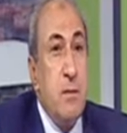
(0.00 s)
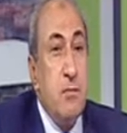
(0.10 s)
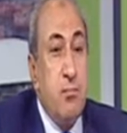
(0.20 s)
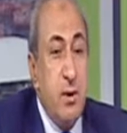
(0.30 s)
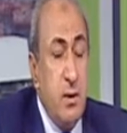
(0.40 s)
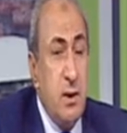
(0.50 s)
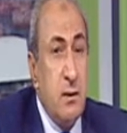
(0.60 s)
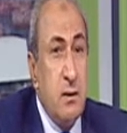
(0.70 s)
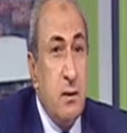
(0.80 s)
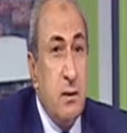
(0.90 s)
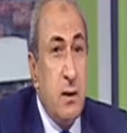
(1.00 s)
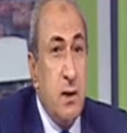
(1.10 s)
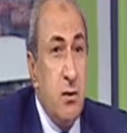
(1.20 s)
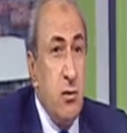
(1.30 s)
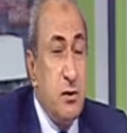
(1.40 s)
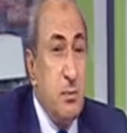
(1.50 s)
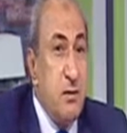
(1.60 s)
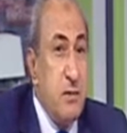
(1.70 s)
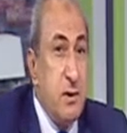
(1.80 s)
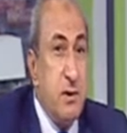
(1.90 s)
Berlin had always
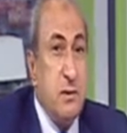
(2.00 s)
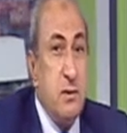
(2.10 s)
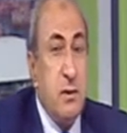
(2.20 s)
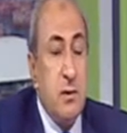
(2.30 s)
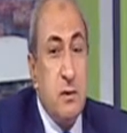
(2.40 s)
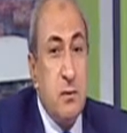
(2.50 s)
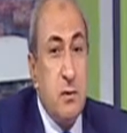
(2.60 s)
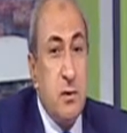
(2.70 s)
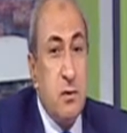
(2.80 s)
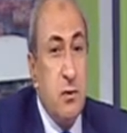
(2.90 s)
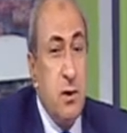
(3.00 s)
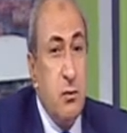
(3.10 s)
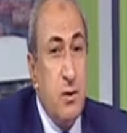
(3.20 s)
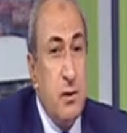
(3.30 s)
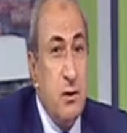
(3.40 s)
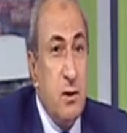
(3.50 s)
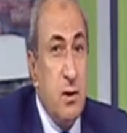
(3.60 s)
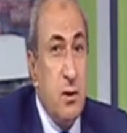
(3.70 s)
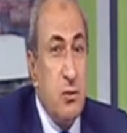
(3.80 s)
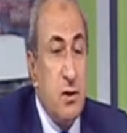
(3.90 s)
been there, not only within
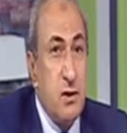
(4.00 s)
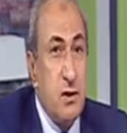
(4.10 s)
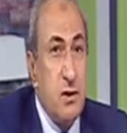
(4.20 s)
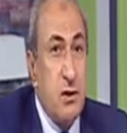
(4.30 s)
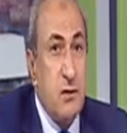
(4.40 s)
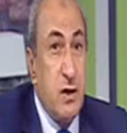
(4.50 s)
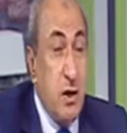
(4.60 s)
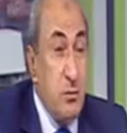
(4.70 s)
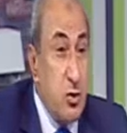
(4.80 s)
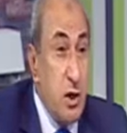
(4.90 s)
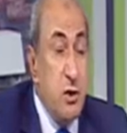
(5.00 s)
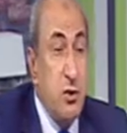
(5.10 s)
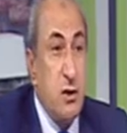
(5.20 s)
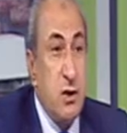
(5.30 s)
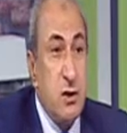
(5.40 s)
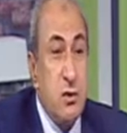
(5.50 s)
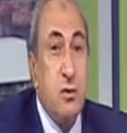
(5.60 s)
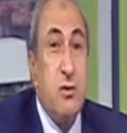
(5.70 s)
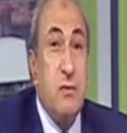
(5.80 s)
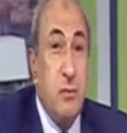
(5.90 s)
the process of the climate change as a
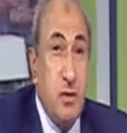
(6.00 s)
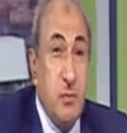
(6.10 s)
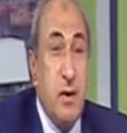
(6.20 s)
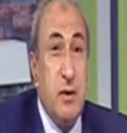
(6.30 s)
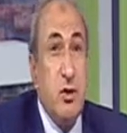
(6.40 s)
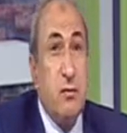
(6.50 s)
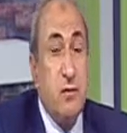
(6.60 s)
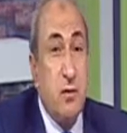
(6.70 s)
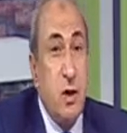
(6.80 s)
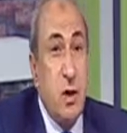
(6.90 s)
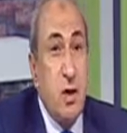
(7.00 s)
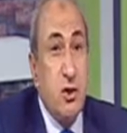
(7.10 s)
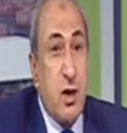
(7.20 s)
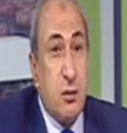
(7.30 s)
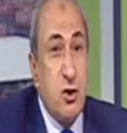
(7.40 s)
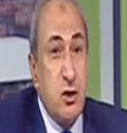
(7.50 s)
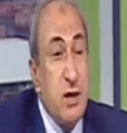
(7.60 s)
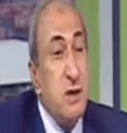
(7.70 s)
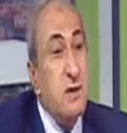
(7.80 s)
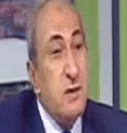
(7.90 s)
sort of a preparation for Sharm
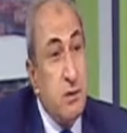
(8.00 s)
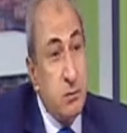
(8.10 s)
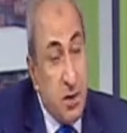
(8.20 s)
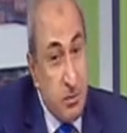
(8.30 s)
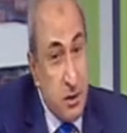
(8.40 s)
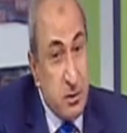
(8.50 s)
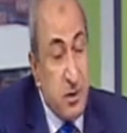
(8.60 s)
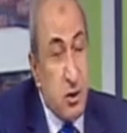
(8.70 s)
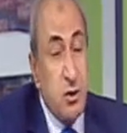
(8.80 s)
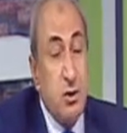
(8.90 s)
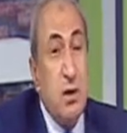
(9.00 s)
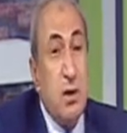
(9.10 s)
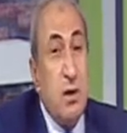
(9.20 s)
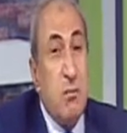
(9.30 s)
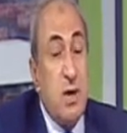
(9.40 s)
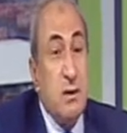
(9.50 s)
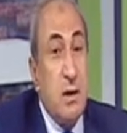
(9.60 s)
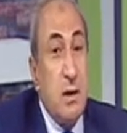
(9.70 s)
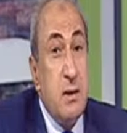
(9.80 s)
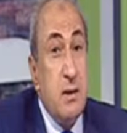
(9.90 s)
el-Sheikh's session, but
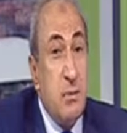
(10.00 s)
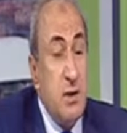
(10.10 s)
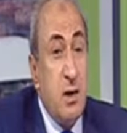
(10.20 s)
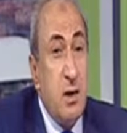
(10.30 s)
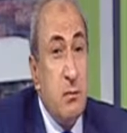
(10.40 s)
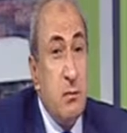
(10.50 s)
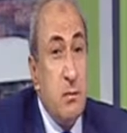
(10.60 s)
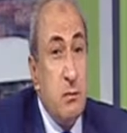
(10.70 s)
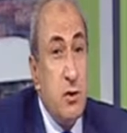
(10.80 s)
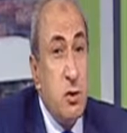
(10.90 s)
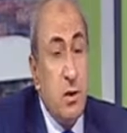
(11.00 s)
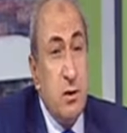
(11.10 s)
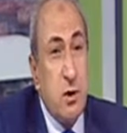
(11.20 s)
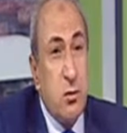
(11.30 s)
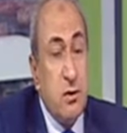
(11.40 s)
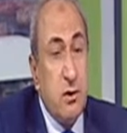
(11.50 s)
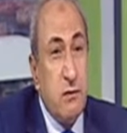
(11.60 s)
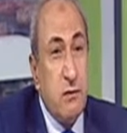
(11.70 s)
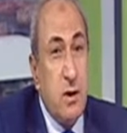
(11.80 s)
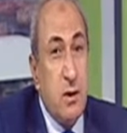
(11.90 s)
in the meantime, during the course
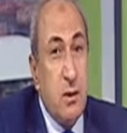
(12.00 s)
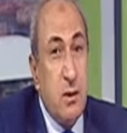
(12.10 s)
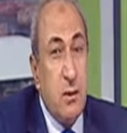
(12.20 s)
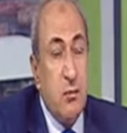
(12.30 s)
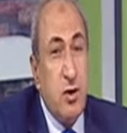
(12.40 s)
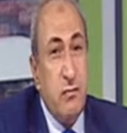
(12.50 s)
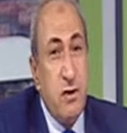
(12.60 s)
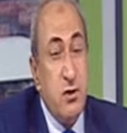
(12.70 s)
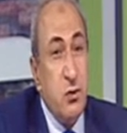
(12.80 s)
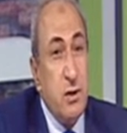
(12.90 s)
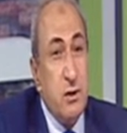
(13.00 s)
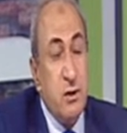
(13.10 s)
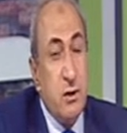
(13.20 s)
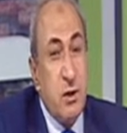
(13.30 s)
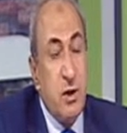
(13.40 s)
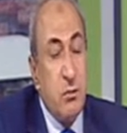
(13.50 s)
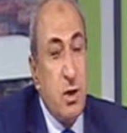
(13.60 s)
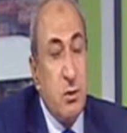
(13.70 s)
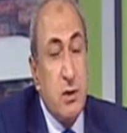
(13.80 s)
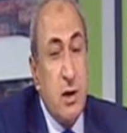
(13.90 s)
of the previous 2 years,
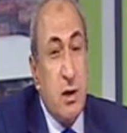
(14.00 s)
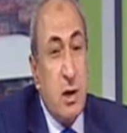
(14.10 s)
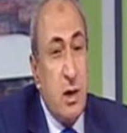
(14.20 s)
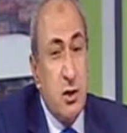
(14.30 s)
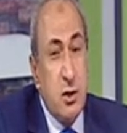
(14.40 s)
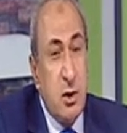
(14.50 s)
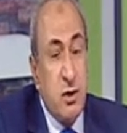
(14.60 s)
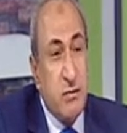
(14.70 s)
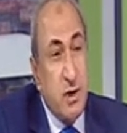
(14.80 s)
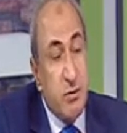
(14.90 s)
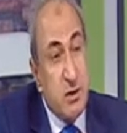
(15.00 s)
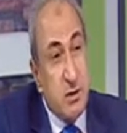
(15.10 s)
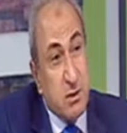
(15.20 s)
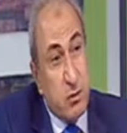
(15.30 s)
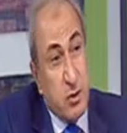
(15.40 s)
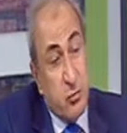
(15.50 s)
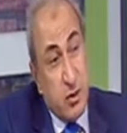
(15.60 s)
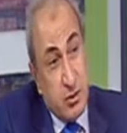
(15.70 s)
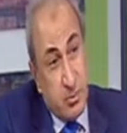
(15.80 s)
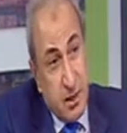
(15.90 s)
because a large number of summits
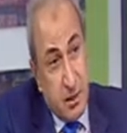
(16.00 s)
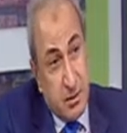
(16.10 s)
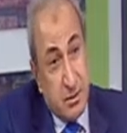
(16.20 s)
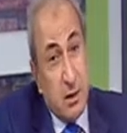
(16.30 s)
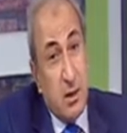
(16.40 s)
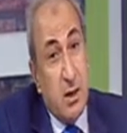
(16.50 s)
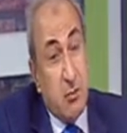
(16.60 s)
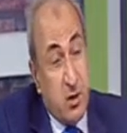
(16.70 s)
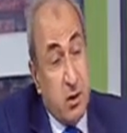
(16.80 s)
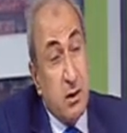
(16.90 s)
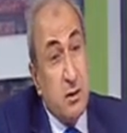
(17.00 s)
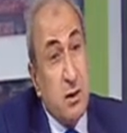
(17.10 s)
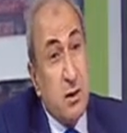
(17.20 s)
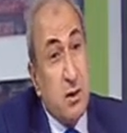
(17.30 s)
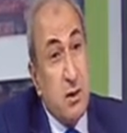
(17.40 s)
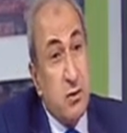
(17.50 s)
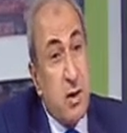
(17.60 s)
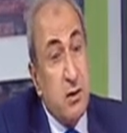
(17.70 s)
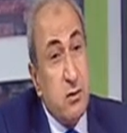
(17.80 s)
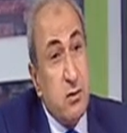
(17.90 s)
were to be held in Berlin,
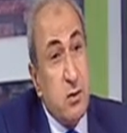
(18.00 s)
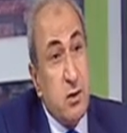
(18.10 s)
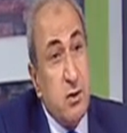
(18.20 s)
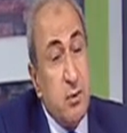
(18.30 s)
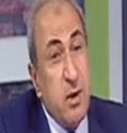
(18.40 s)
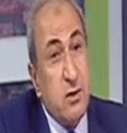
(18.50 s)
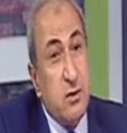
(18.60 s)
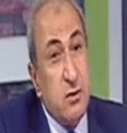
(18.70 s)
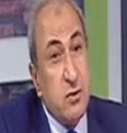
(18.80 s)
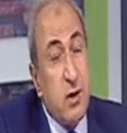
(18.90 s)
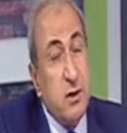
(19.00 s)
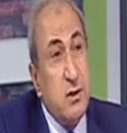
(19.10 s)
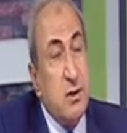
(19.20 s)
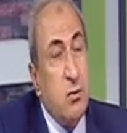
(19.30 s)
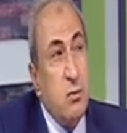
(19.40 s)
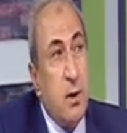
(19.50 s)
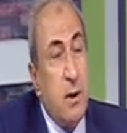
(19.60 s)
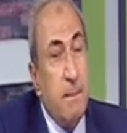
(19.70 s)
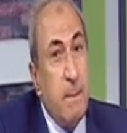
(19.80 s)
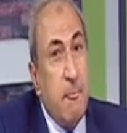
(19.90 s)
trying to consummate and trying
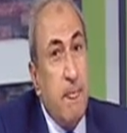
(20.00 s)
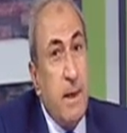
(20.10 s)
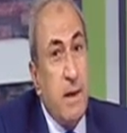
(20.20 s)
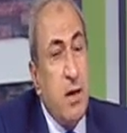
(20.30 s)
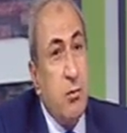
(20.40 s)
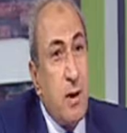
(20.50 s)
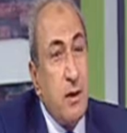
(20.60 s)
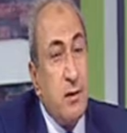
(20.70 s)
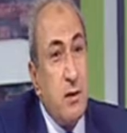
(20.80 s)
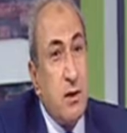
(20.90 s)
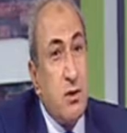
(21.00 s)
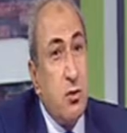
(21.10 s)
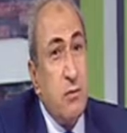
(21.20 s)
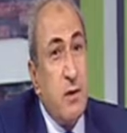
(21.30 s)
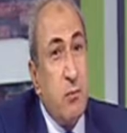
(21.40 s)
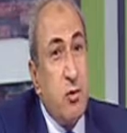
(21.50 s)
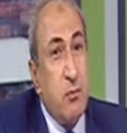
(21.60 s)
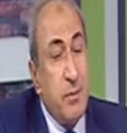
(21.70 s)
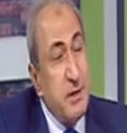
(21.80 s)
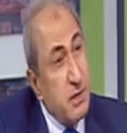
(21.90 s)
to inaugurate and solve the
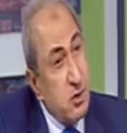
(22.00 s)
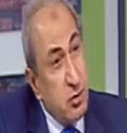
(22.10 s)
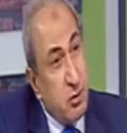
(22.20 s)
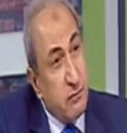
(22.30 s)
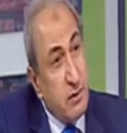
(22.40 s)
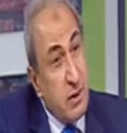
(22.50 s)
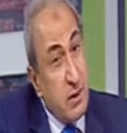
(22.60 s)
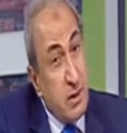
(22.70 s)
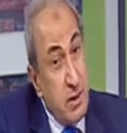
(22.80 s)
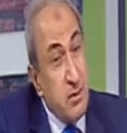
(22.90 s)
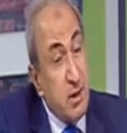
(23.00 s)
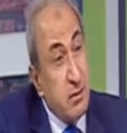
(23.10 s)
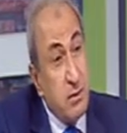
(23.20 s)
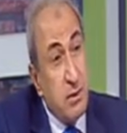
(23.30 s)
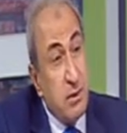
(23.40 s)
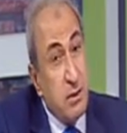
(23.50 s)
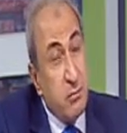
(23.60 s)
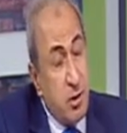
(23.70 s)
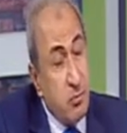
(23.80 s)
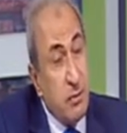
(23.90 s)
problematic issue of the Libyan
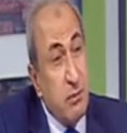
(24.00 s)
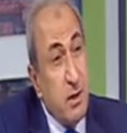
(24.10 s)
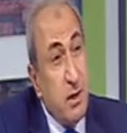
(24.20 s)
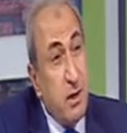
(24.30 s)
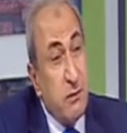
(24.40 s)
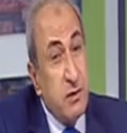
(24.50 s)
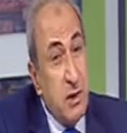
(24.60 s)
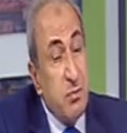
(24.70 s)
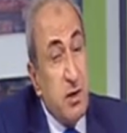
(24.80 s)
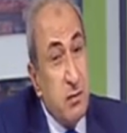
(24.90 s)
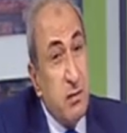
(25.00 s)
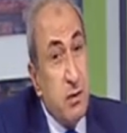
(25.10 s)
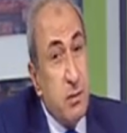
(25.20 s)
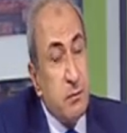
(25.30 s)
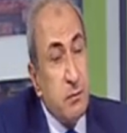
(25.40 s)
problem, of the Libyan